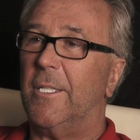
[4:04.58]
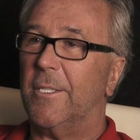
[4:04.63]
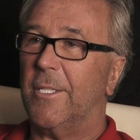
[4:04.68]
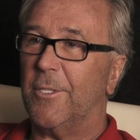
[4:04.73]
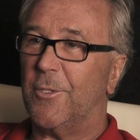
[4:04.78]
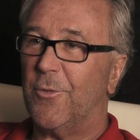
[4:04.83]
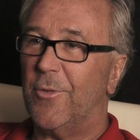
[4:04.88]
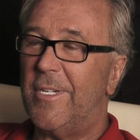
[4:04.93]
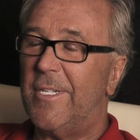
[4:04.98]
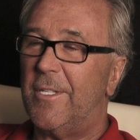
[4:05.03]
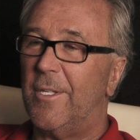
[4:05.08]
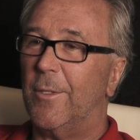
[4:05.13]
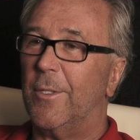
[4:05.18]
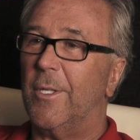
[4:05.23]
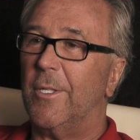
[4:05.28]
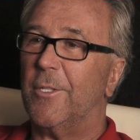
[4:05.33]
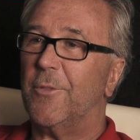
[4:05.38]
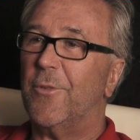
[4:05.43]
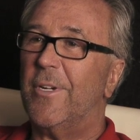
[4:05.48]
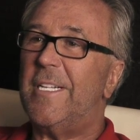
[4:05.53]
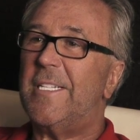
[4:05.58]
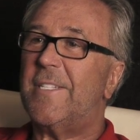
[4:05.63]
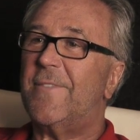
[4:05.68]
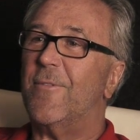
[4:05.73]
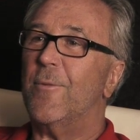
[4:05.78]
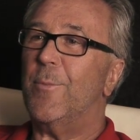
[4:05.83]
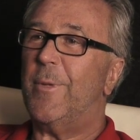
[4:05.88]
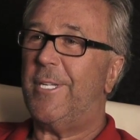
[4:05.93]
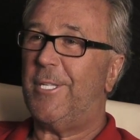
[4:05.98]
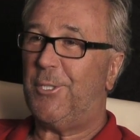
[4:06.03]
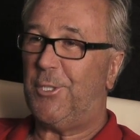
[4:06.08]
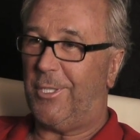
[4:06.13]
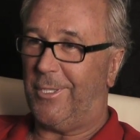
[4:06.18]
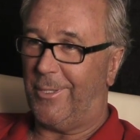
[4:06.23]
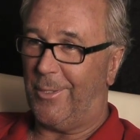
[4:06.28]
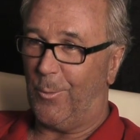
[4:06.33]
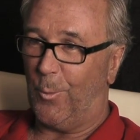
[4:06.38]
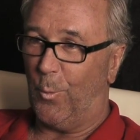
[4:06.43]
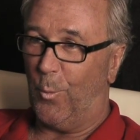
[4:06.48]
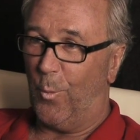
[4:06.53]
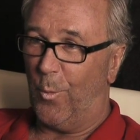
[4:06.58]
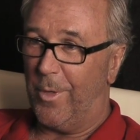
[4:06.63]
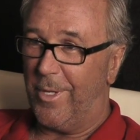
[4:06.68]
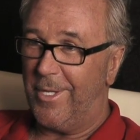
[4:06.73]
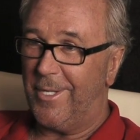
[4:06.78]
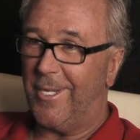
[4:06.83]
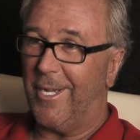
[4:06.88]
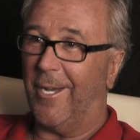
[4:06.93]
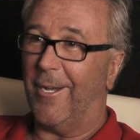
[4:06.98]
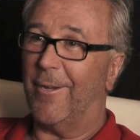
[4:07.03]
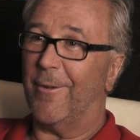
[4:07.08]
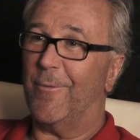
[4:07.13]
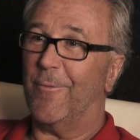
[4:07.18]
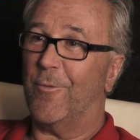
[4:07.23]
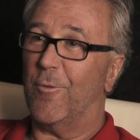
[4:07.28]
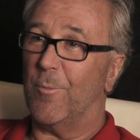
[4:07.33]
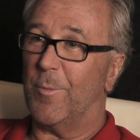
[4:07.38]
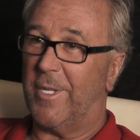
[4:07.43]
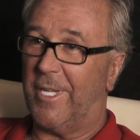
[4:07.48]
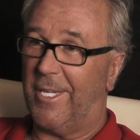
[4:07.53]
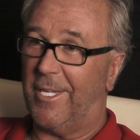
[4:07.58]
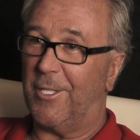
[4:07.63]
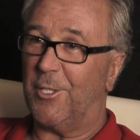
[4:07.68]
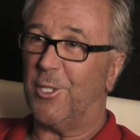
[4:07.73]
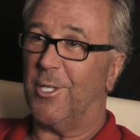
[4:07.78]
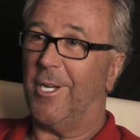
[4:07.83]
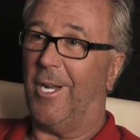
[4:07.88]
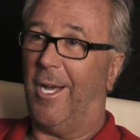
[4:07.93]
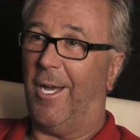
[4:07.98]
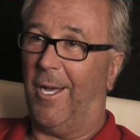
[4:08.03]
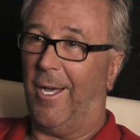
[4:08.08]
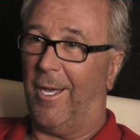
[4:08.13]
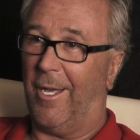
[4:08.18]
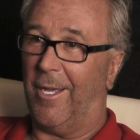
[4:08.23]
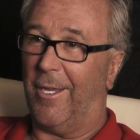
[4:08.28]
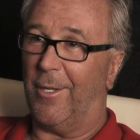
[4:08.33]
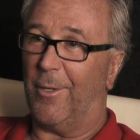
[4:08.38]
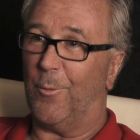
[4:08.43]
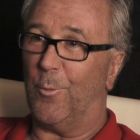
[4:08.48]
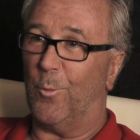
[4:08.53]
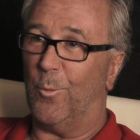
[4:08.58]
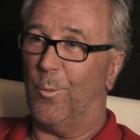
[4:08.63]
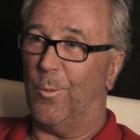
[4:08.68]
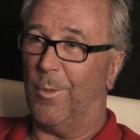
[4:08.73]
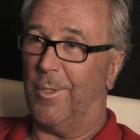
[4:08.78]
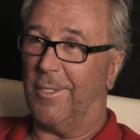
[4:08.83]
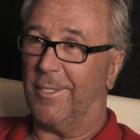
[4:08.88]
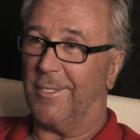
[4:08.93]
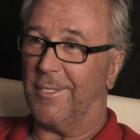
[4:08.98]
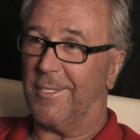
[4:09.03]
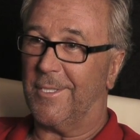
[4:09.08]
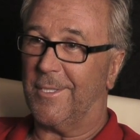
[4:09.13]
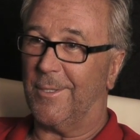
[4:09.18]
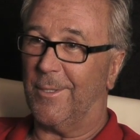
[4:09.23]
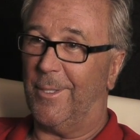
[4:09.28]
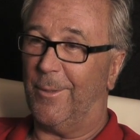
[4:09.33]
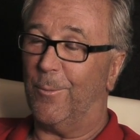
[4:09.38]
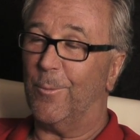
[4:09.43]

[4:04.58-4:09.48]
The transformation that we got from Gage at Hyde was